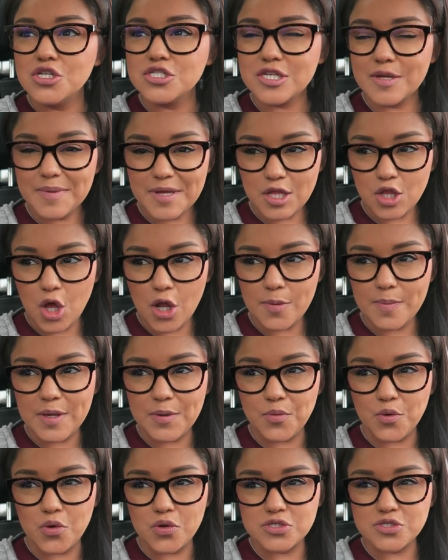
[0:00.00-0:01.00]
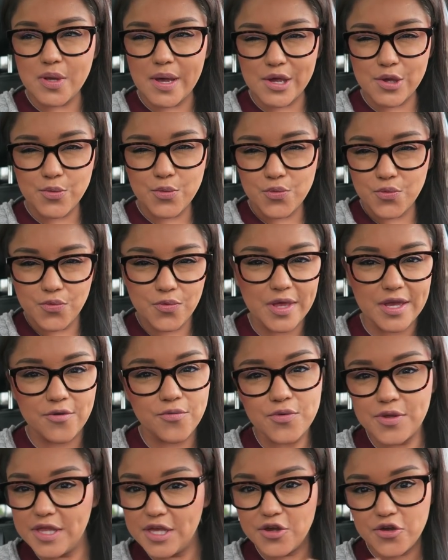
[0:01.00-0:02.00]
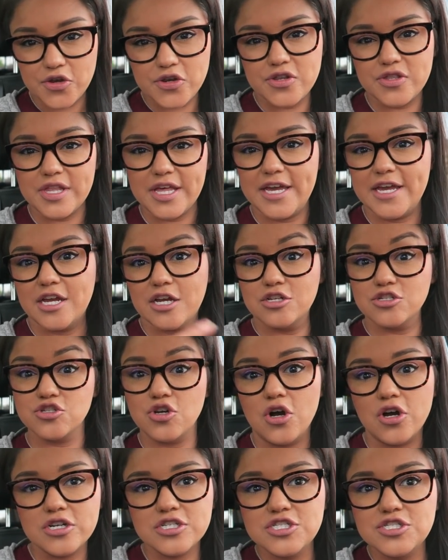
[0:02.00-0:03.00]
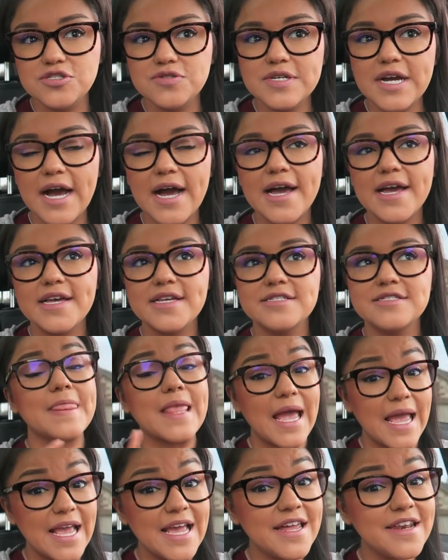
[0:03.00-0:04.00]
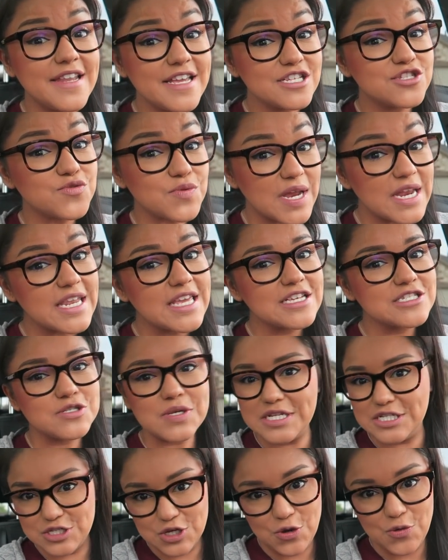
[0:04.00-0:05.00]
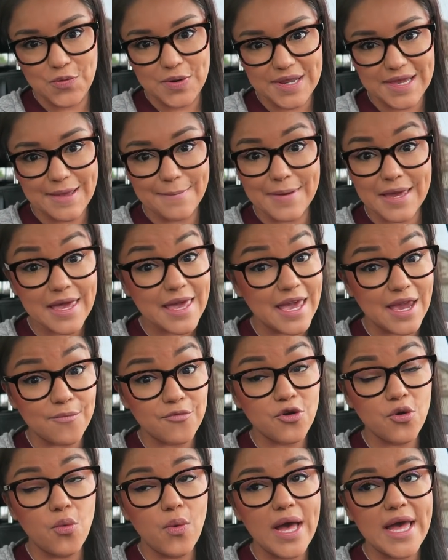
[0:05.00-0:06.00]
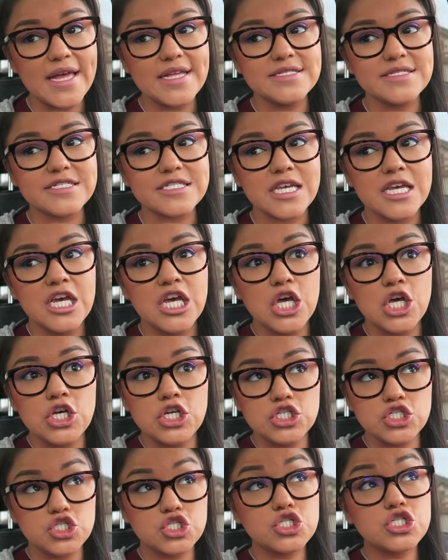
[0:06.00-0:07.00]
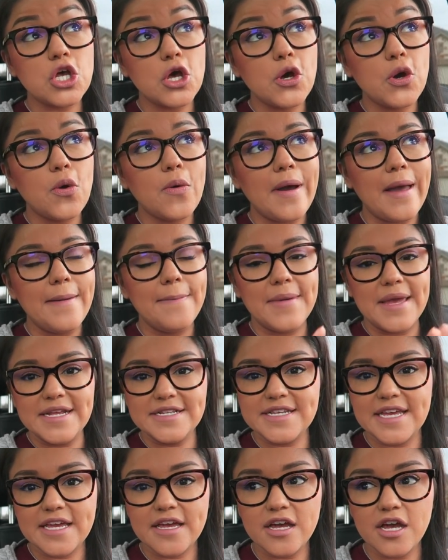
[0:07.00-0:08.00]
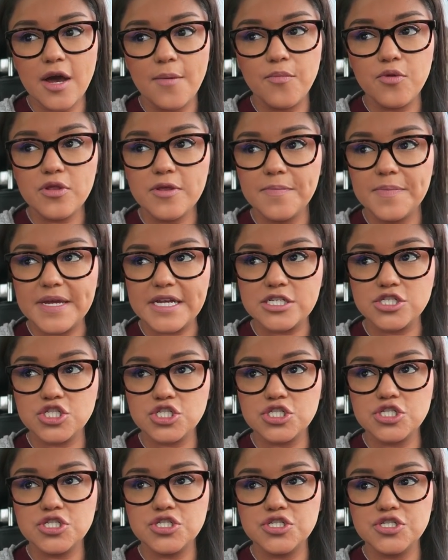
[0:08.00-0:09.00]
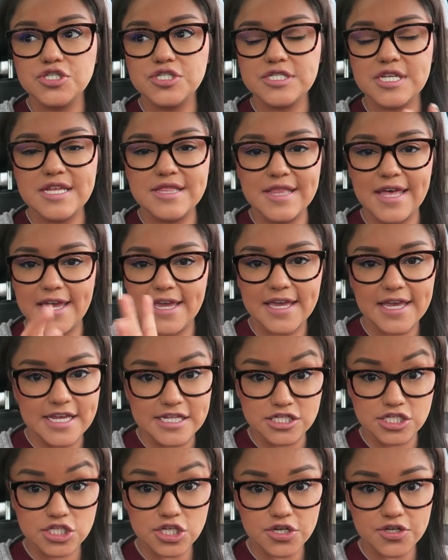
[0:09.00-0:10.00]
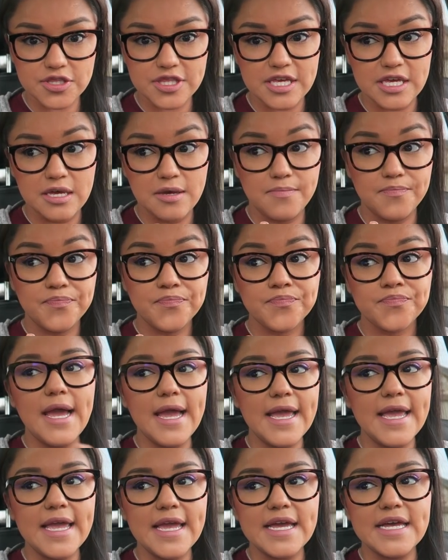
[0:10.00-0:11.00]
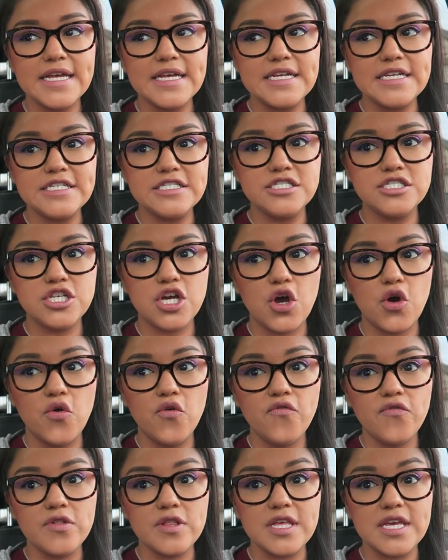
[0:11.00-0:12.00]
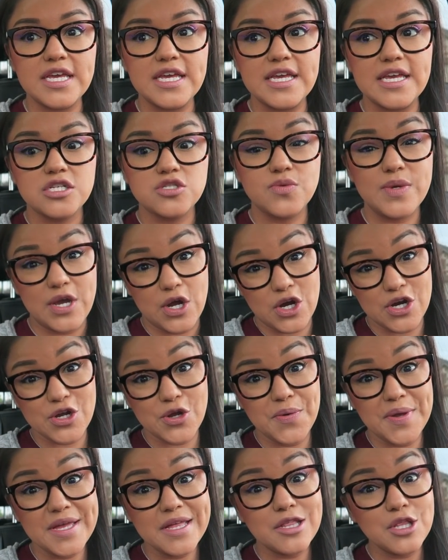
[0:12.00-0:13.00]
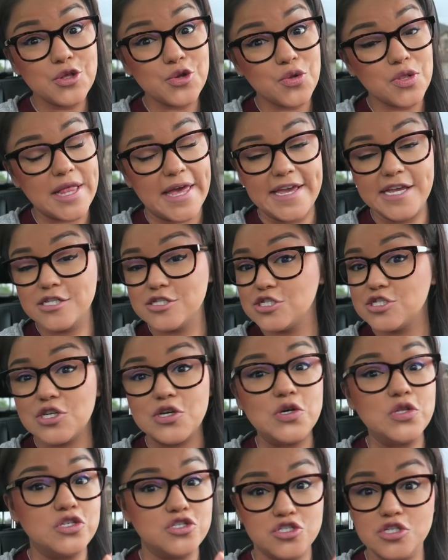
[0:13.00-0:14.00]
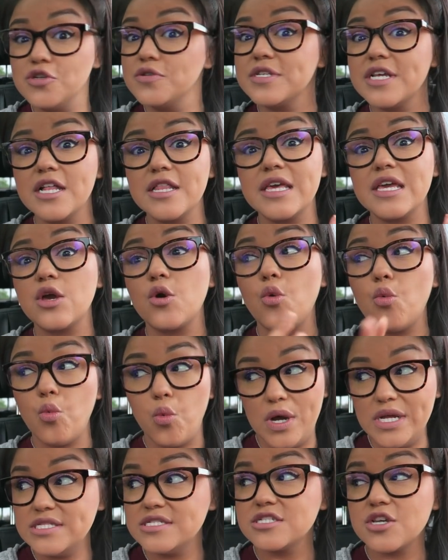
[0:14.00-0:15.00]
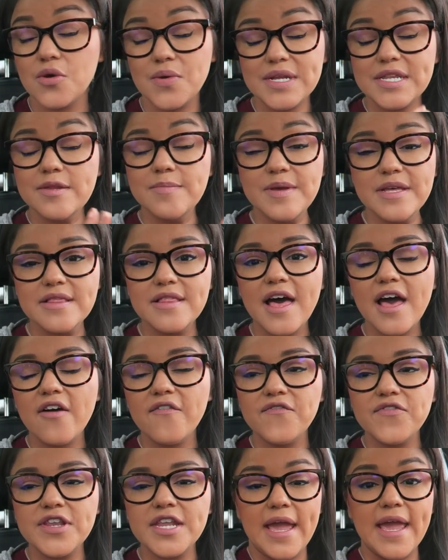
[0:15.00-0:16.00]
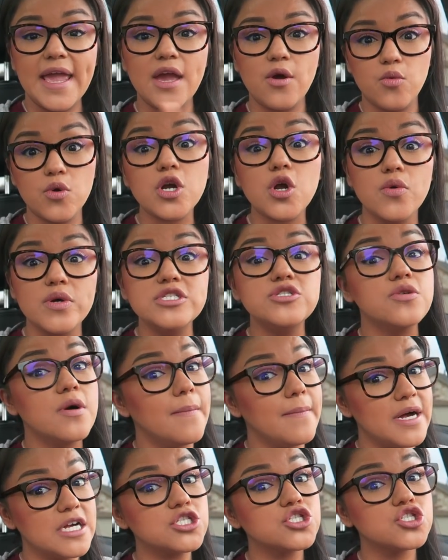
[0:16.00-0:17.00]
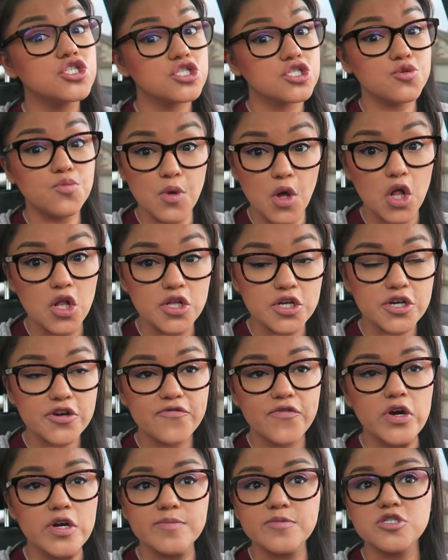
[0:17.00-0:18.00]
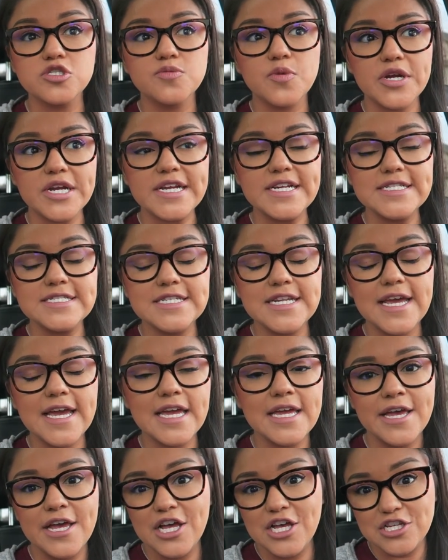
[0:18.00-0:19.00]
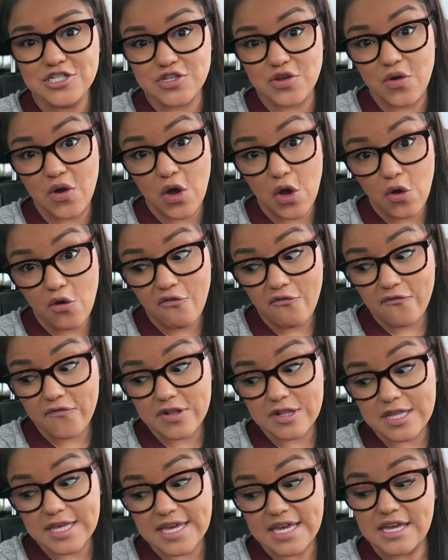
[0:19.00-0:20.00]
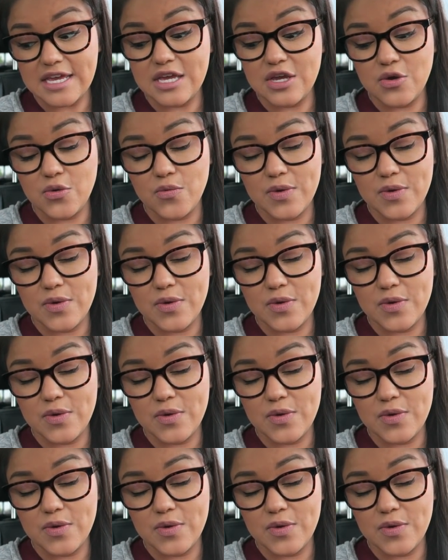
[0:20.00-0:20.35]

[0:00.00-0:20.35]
there's gonna be a lot of people, so I really couldn't talk to you guys. And it's raining, so I don't want to get my camera wet. So I may take a couple of pictures and insert them, and hopefully, because we are going a little late, so there's no telling what's going to be left. And we're going to a much smaller farmer's market today, so hopefully